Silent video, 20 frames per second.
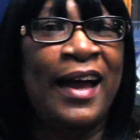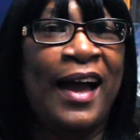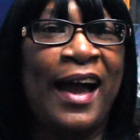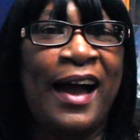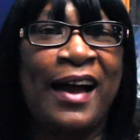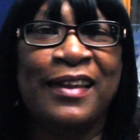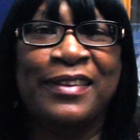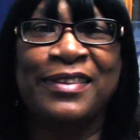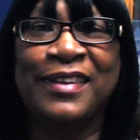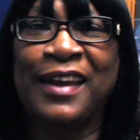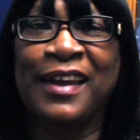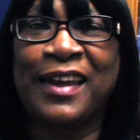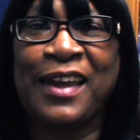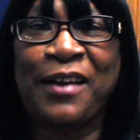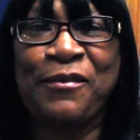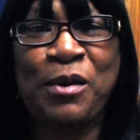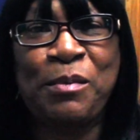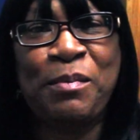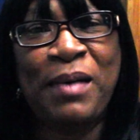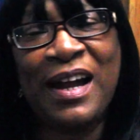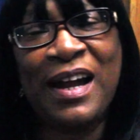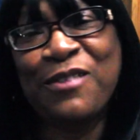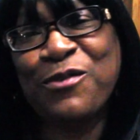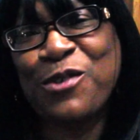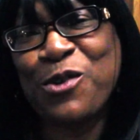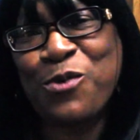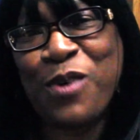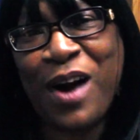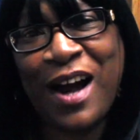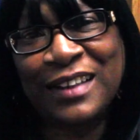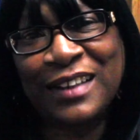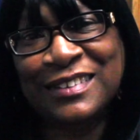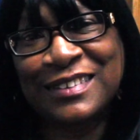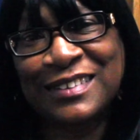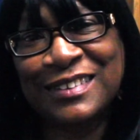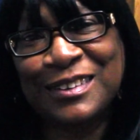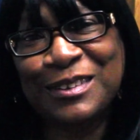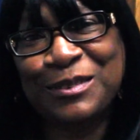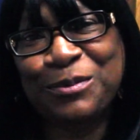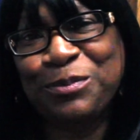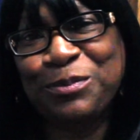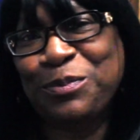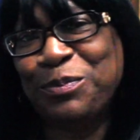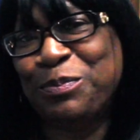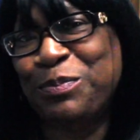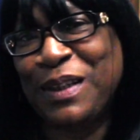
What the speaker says: I thank everybody for watching.